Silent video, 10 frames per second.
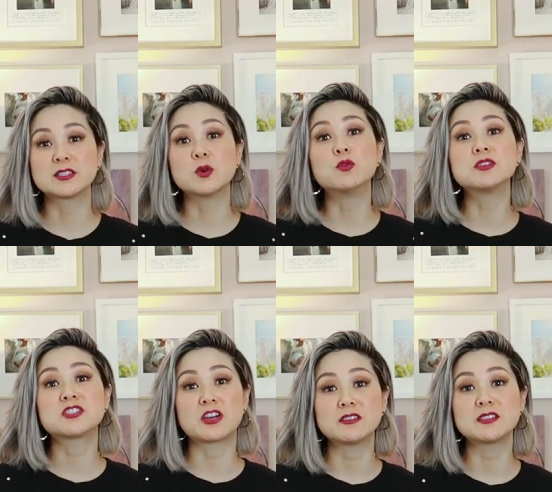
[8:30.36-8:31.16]
So we'll
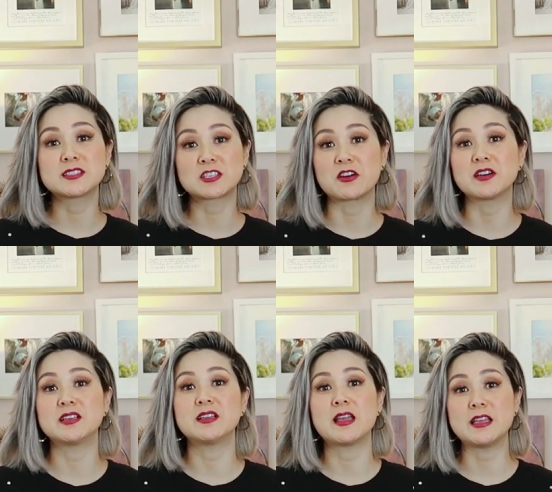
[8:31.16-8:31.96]
start
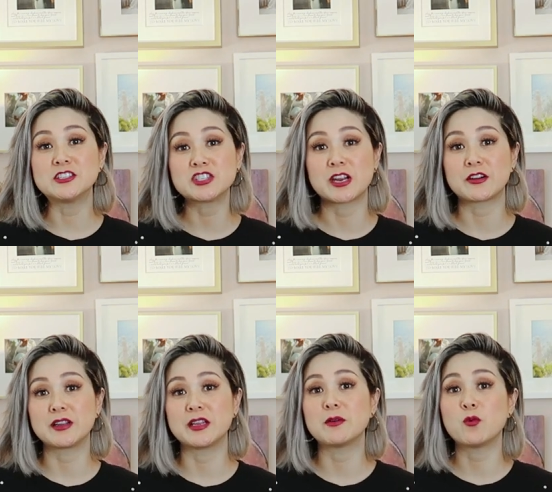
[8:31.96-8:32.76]
discarding each
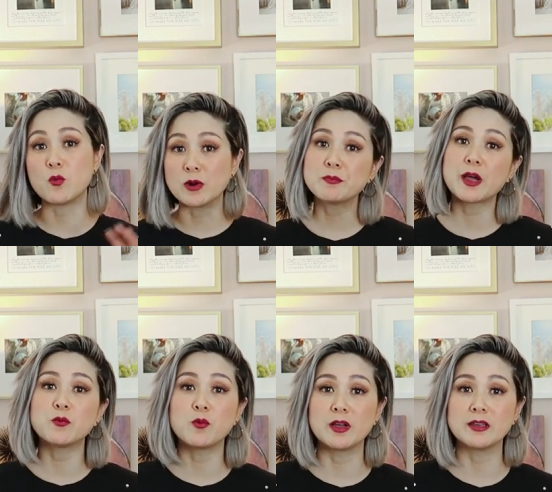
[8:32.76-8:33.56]
area one by
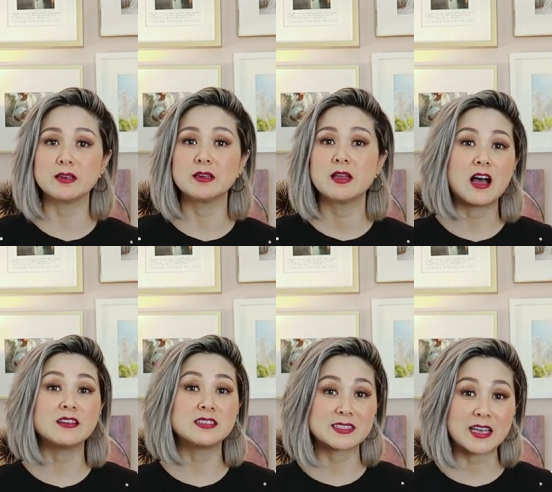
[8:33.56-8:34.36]
one.
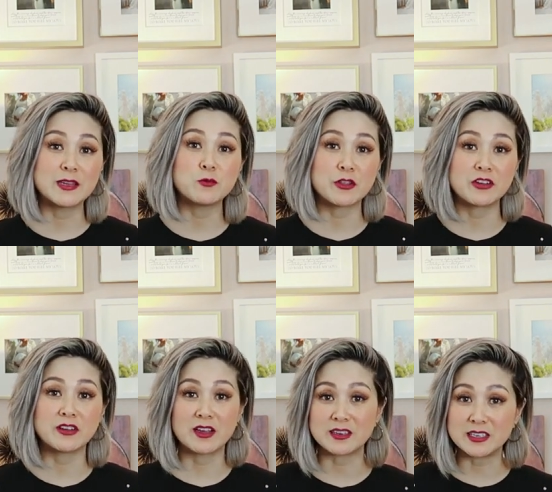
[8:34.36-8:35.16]
I'll decide whether or
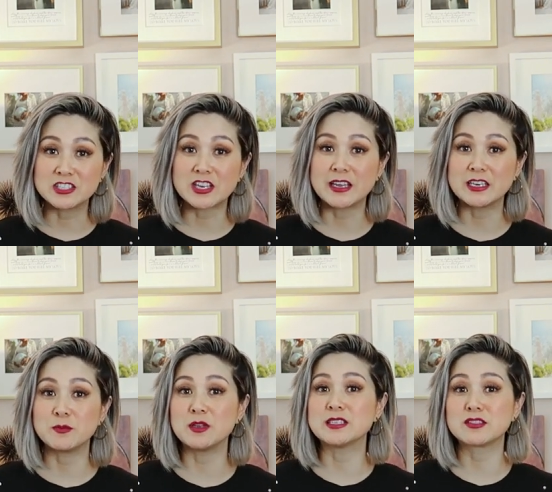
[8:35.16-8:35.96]
not each
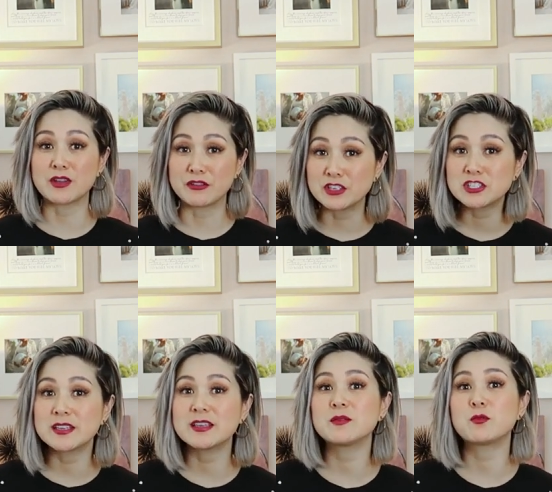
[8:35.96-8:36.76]
item is
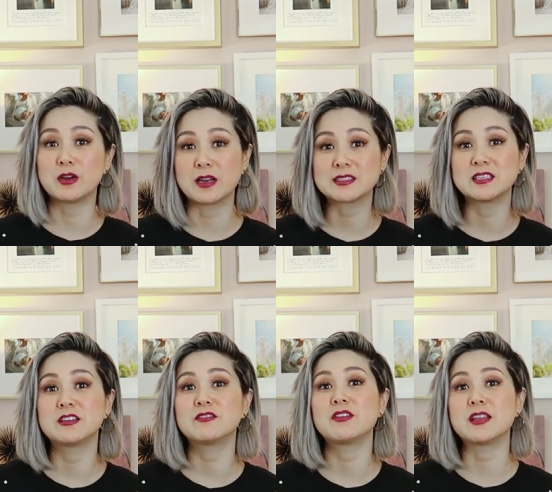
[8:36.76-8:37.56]
efficient,
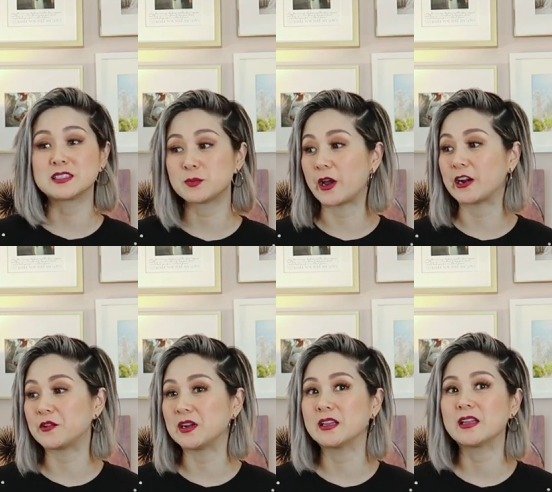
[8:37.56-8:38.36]
productive,
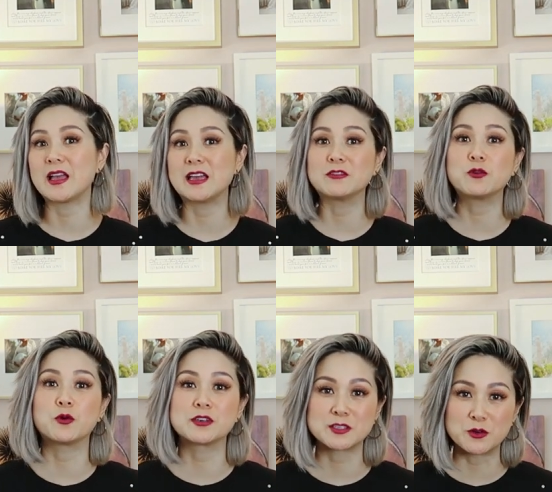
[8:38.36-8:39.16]
inspiring, and of
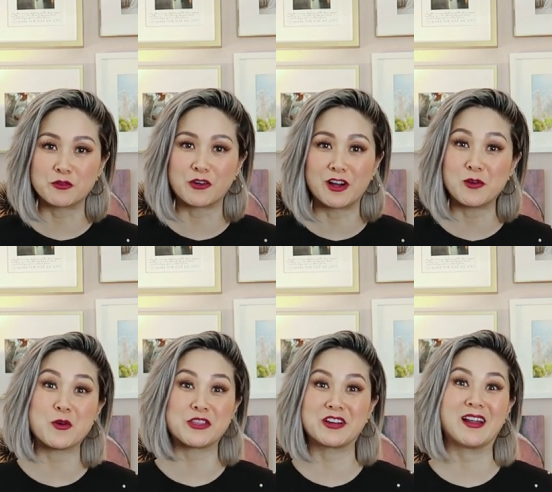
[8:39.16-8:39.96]
course overall
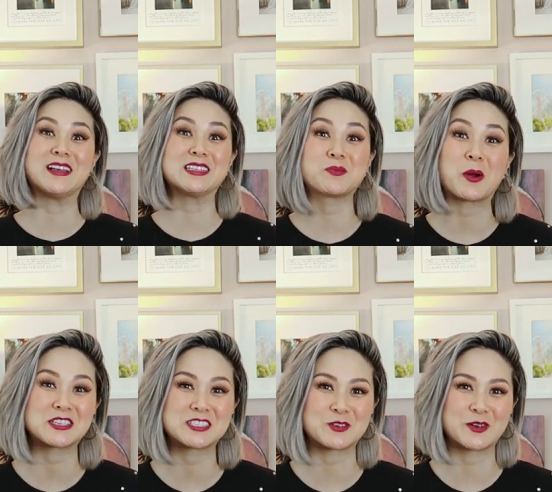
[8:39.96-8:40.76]
whether or not it
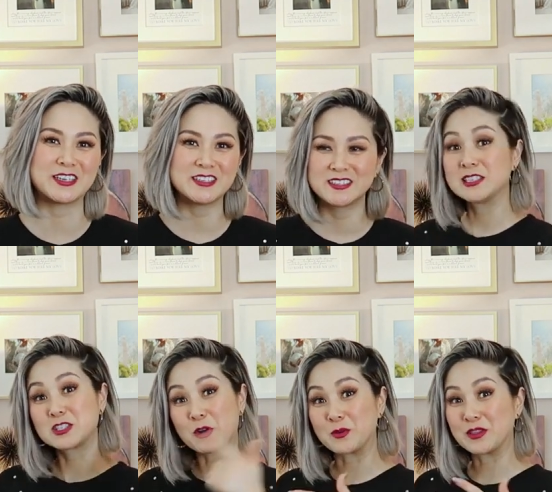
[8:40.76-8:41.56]
sparks joy. Let's
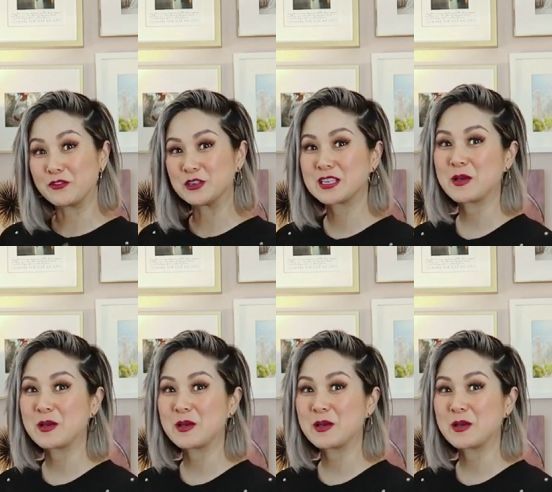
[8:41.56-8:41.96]
start with the first